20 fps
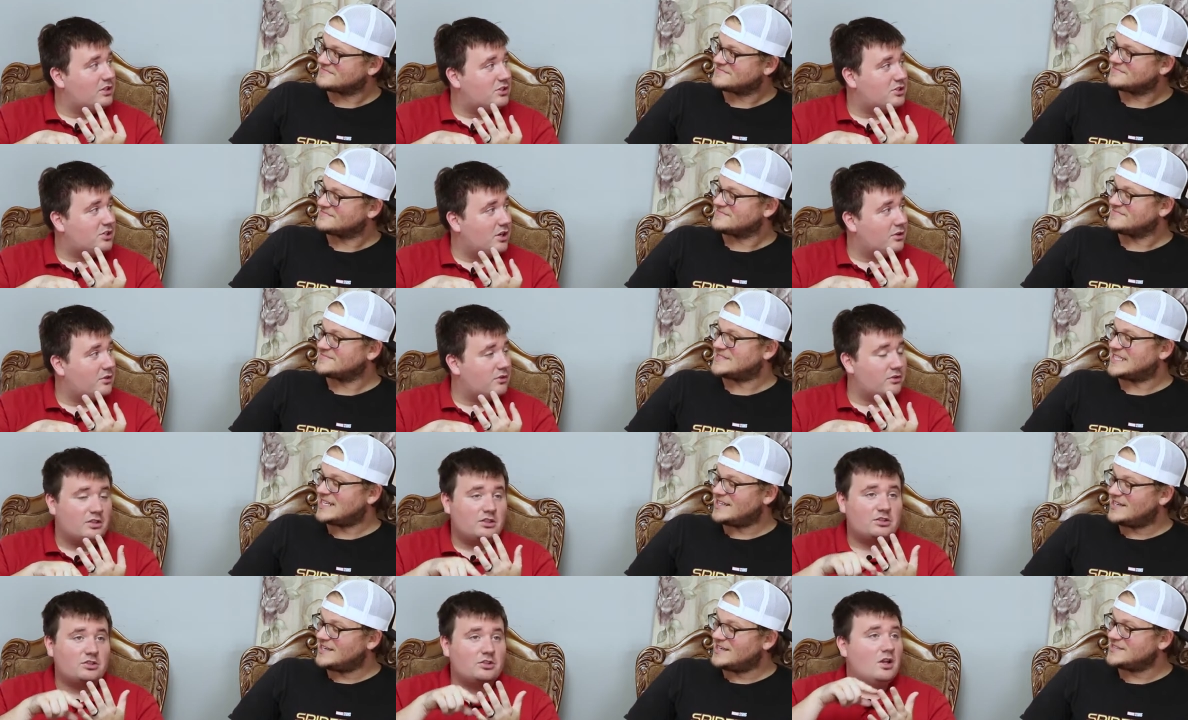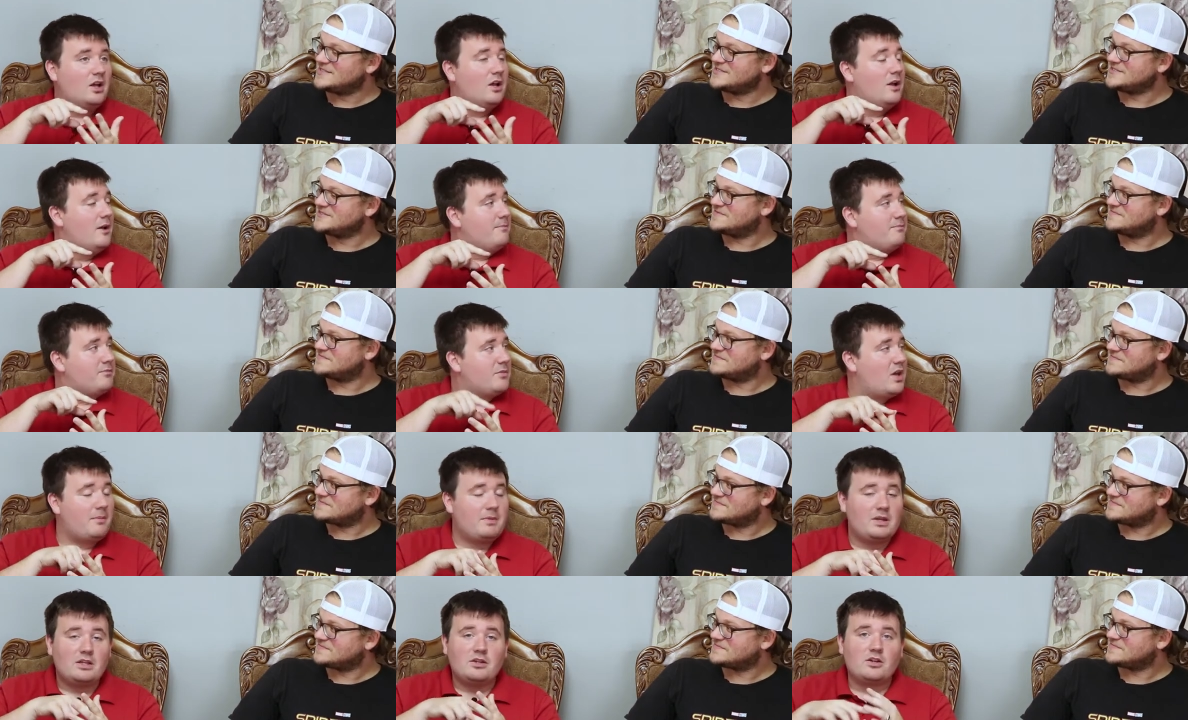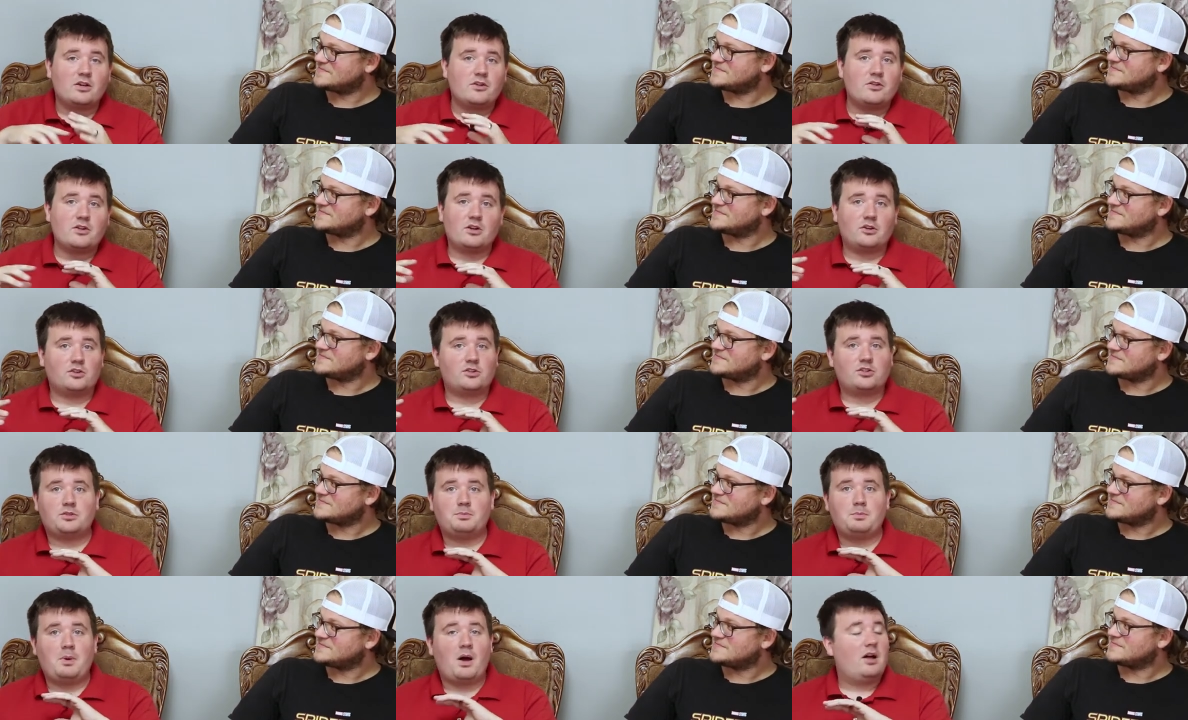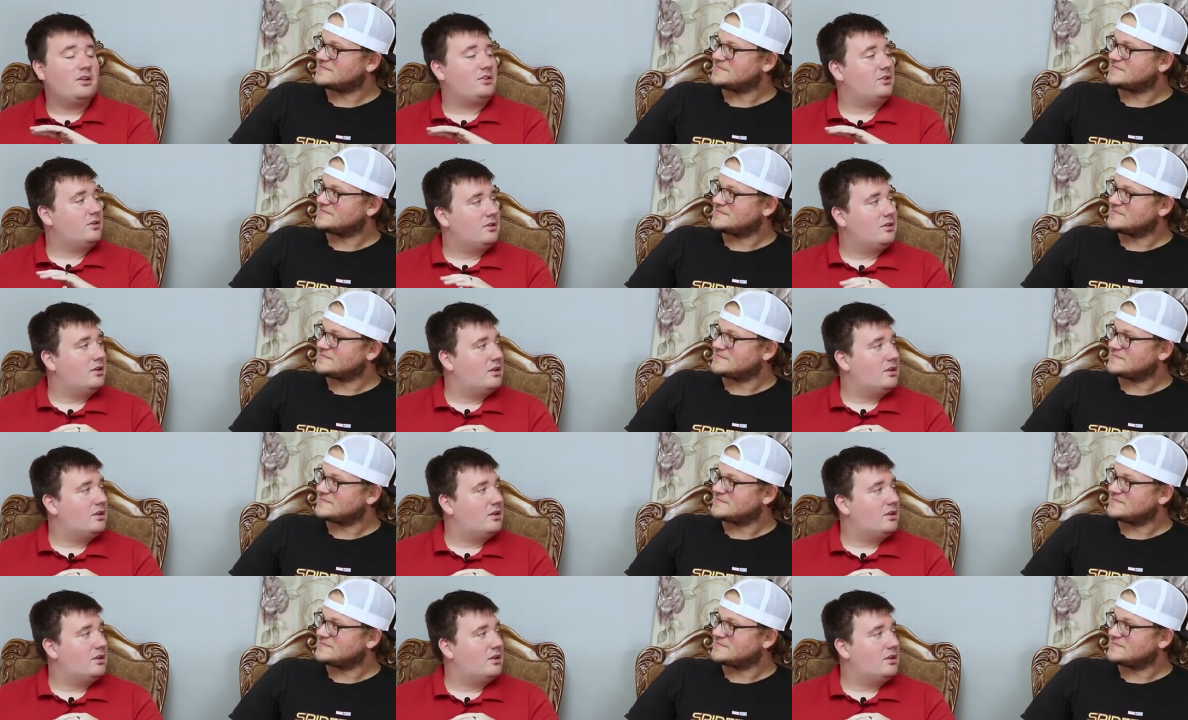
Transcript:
Speaker 1: each other. This, yeah. I mean, there there are spots on